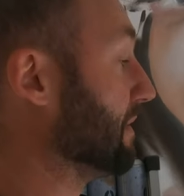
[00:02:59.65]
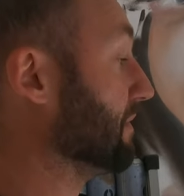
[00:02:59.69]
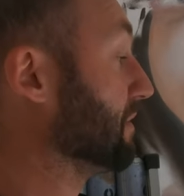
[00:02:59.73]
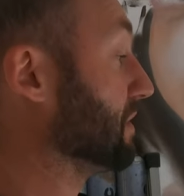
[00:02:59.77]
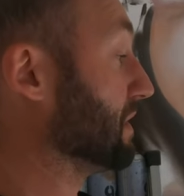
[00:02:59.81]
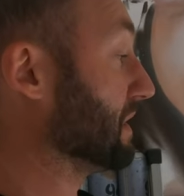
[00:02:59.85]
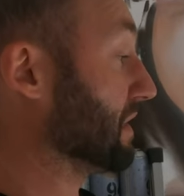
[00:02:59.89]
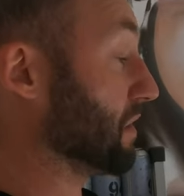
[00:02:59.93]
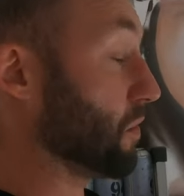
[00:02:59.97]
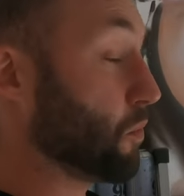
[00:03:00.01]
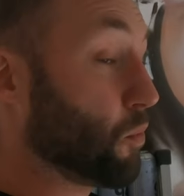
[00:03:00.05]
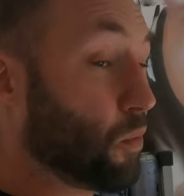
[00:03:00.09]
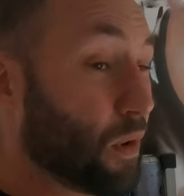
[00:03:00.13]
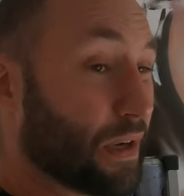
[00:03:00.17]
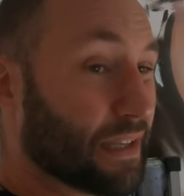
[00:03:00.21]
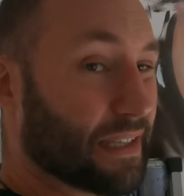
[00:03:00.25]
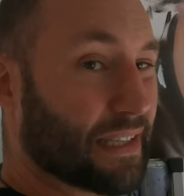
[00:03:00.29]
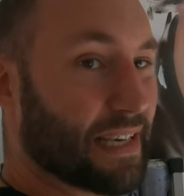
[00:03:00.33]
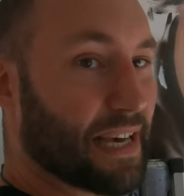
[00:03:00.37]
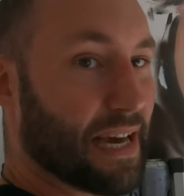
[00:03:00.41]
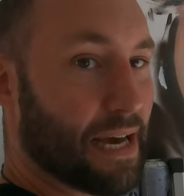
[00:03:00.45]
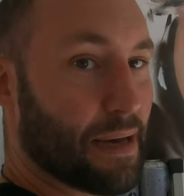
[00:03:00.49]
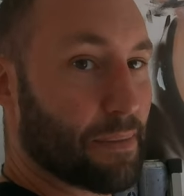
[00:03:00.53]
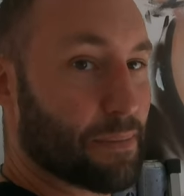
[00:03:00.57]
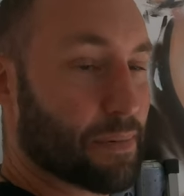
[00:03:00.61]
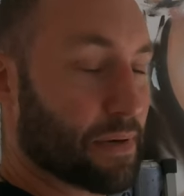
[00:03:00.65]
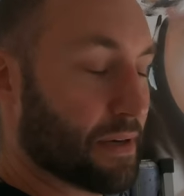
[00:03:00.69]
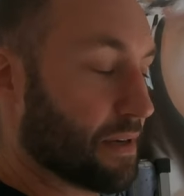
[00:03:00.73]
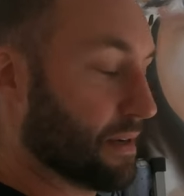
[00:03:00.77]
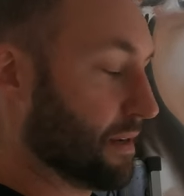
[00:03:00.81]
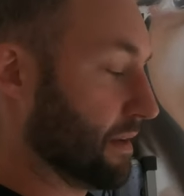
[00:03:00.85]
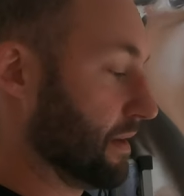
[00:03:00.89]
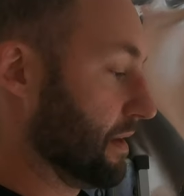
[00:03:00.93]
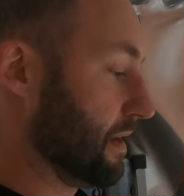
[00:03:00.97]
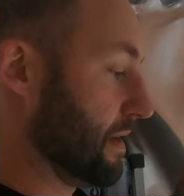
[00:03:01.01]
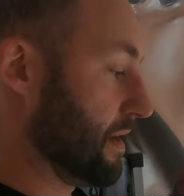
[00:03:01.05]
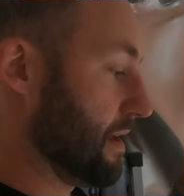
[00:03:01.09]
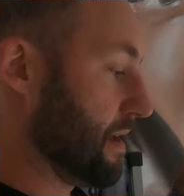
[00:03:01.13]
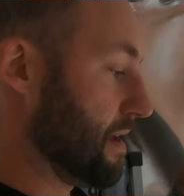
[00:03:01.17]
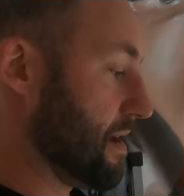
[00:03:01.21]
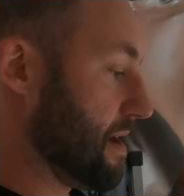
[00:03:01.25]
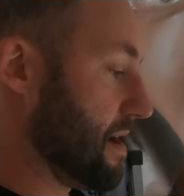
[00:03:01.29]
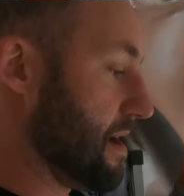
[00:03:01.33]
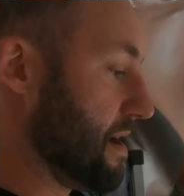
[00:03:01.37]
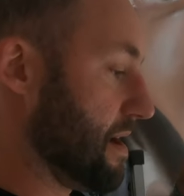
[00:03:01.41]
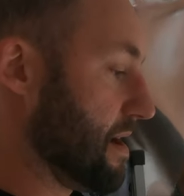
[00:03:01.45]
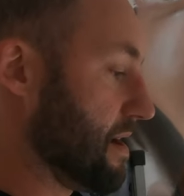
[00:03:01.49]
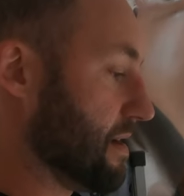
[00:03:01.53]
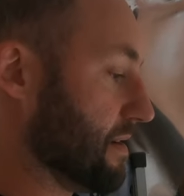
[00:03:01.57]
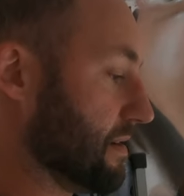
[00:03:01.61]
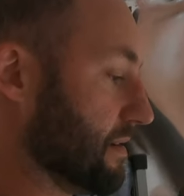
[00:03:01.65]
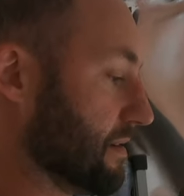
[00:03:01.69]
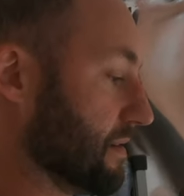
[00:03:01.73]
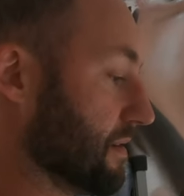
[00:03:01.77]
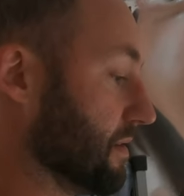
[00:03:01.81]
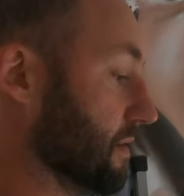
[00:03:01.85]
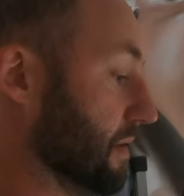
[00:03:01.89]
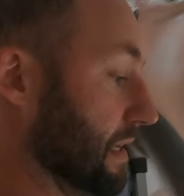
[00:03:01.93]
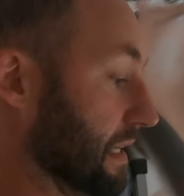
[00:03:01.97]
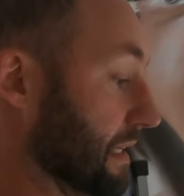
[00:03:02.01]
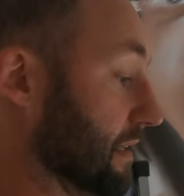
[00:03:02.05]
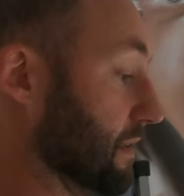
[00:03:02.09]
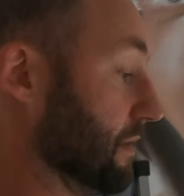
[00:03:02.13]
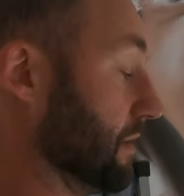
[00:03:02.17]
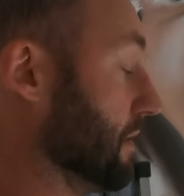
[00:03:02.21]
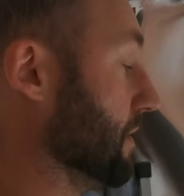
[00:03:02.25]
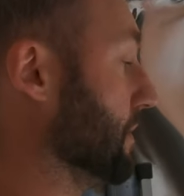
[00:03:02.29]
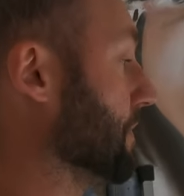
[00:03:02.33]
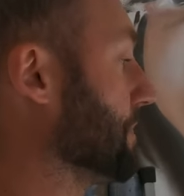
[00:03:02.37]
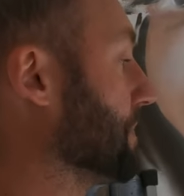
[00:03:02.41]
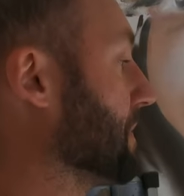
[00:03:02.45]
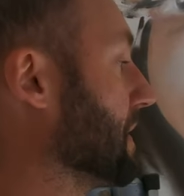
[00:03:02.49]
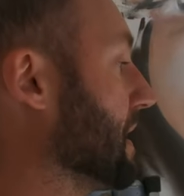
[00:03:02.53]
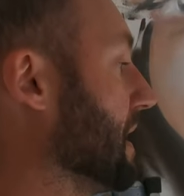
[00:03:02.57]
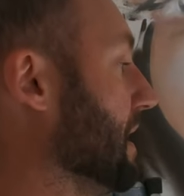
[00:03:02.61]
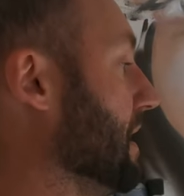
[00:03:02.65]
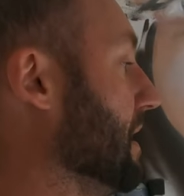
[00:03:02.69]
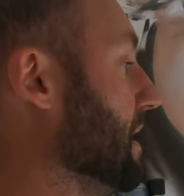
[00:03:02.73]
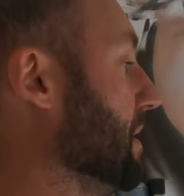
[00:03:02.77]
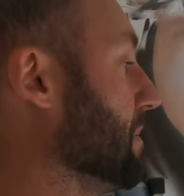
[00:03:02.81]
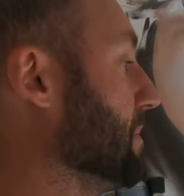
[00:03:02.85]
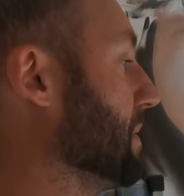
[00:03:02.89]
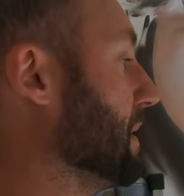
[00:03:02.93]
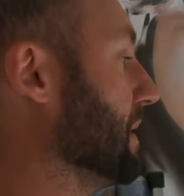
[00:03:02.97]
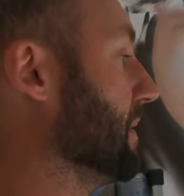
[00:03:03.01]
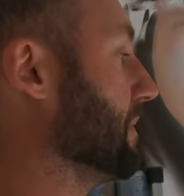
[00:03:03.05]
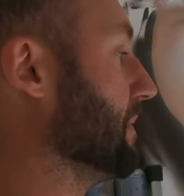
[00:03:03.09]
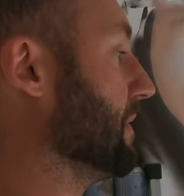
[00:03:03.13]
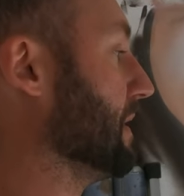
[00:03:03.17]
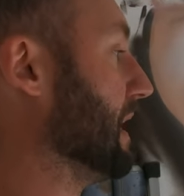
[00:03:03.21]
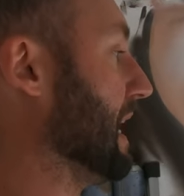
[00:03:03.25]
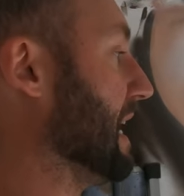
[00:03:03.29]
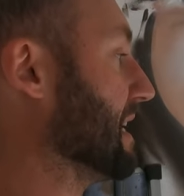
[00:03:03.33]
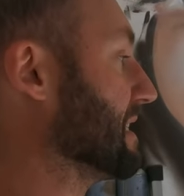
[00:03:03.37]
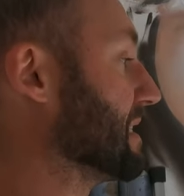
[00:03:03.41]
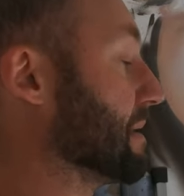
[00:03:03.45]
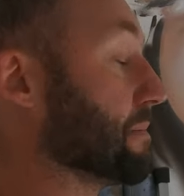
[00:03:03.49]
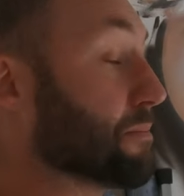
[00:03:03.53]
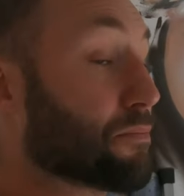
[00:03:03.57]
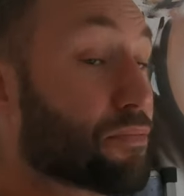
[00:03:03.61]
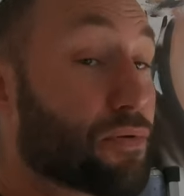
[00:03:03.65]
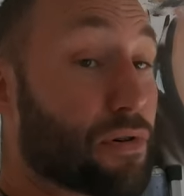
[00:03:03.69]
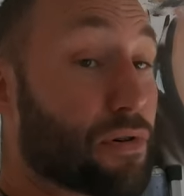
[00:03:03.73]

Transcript: I've only got one cap, so I don't know. But as I'm